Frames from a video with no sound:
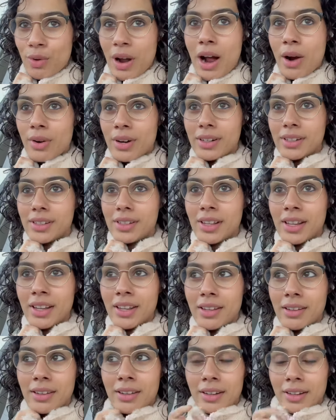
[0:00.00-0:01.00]
hours. Like,
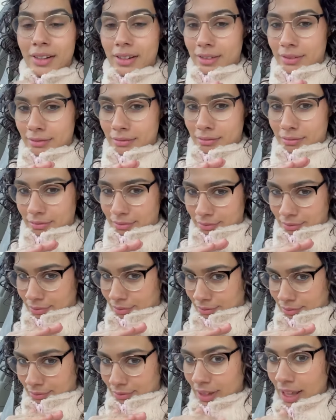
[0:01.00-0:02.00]

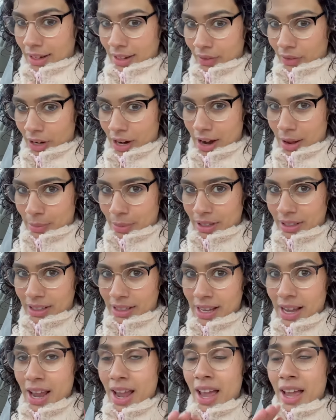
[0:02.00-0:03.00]
that never happens.
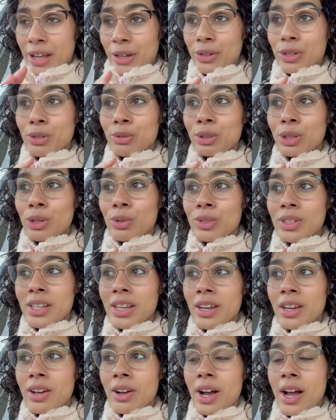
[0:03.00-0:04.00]
I also use
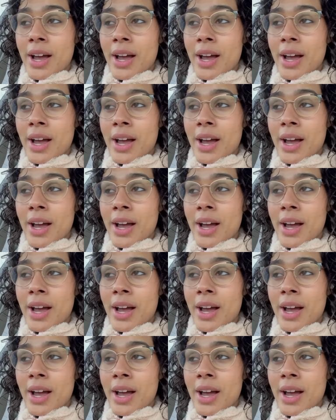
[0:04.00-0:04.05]
it